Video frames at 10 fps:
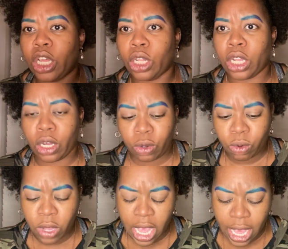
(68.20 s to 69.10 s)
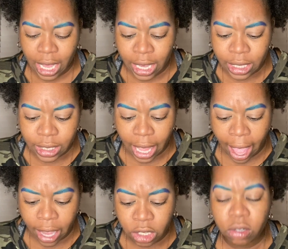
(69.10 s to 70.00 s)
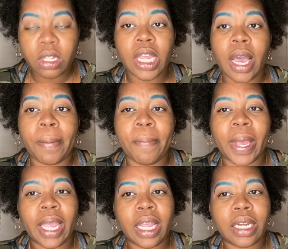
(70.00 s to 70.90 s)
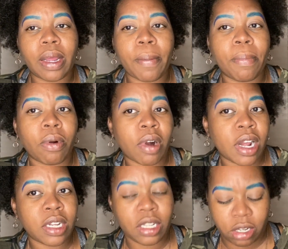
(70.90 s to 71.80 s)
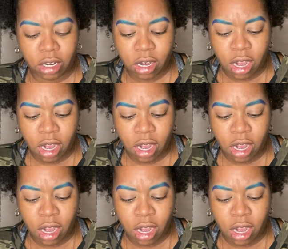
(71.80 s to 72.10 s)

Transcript: Glow. It's actually a baked bronzer,